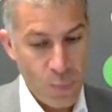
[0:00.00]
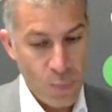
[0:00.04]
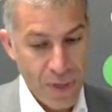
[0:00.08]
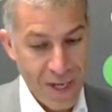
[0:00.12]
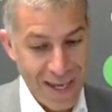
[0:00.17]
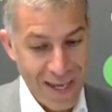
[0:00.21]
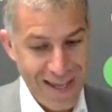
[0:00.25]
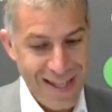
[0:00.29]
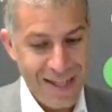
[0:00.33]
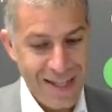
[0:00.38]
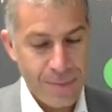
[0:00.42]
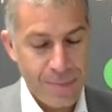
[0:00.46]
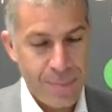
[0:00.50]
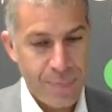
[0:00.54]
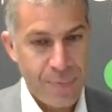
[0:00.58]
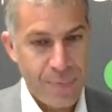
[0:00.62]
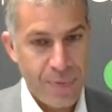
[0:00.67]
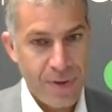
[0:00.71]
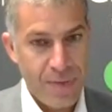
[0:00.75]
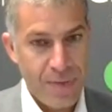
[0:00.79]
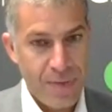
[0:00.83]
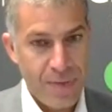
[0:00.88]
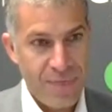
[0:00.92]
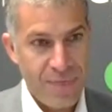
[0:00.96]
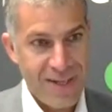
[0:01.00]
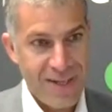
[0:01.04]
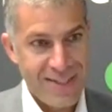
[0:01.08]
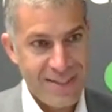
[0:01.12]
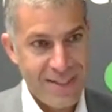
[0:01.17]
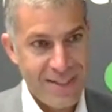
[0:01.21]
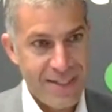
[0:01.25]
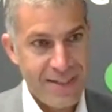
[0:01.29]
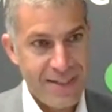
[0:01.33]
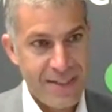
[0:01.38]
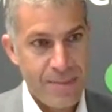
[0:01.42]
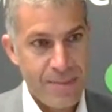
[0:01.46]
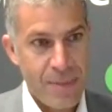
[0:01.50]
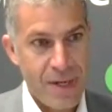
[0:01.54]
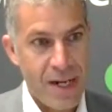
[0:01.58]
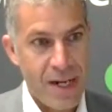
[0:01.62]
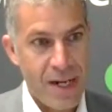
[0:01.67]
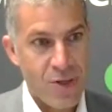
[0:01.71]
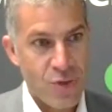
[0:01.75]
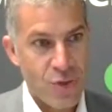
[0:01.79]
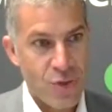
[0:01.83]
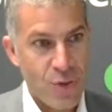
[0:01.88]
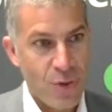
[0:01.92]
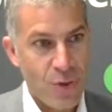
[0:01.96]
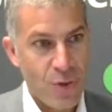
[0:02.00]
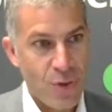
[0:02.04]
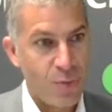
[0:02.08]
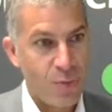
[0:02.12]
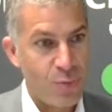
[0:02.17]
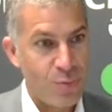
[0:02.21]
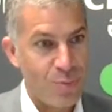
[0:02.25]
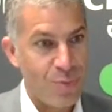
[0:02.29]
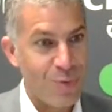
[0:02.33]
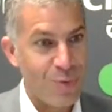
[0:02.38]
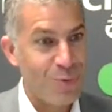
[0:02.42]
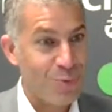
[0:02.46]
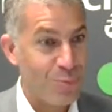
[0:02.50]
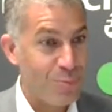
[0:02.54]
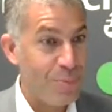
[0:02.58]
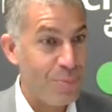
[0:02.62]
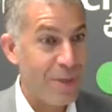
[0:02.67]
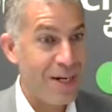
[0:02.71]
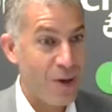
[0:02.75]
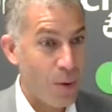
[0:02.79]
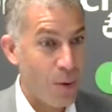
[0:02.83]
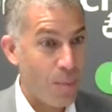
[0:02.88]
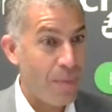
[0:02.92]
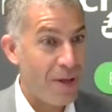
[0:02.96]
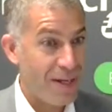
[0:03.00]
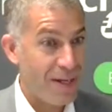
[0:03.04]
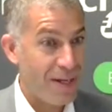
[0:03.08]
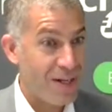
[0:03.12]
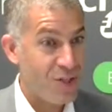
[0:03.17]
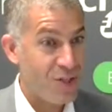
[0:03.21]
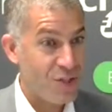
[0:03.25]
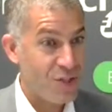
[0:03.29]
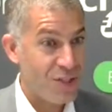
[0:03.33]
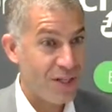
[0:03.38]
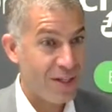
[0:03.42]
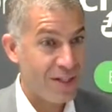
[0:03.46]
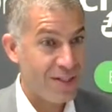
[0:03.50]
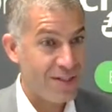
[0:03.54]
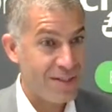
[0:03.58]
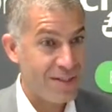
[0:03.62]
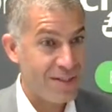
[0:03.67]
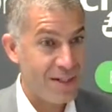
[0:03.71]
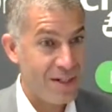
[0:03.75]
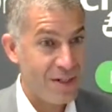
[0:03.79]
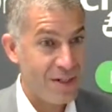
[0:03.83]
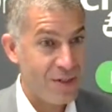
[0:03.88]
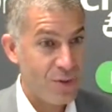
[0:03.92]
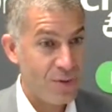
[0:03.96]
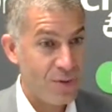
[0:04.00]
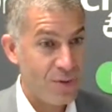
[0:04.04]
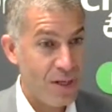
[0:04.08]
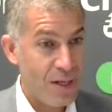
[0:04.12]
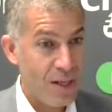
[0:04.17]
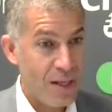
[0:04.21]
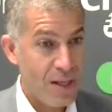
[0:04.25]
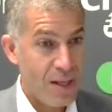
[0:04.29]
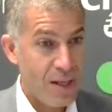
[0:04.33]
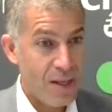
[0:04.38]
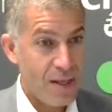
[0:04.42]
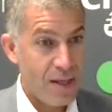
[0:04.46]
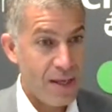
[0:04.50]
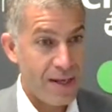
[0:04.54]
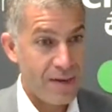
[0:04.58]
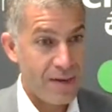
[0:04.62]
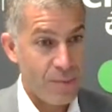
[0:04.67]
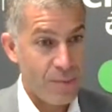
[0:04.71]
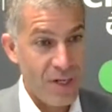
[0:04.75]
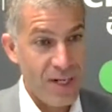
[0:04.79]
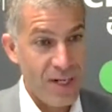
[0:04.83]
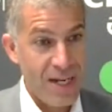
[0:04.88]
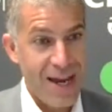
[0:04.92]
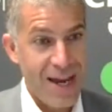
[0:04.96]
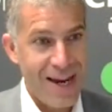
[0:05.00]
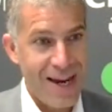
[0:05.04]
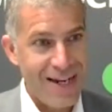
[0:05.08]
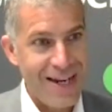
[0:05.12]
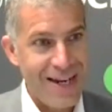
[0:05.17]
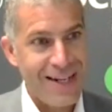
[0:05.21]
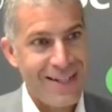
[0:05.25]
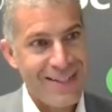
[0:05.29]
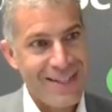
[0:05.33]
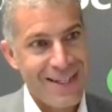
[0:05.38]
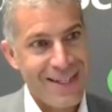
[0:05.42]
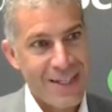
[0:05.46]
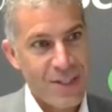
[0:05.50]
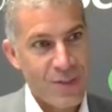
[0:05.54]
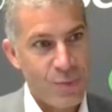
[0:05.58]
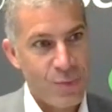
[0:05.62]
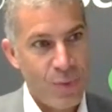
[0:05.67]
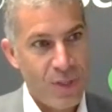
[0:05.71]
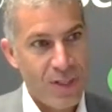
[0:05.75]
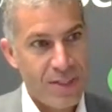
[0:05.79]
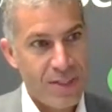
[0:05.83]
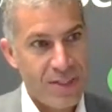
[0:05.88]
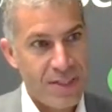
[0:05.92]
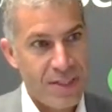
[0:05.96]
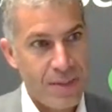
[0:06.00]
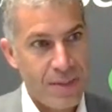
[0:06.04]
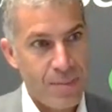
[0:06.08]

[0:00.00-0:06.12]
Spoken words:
help facility managers to better manage their installation, and really highlighting as well the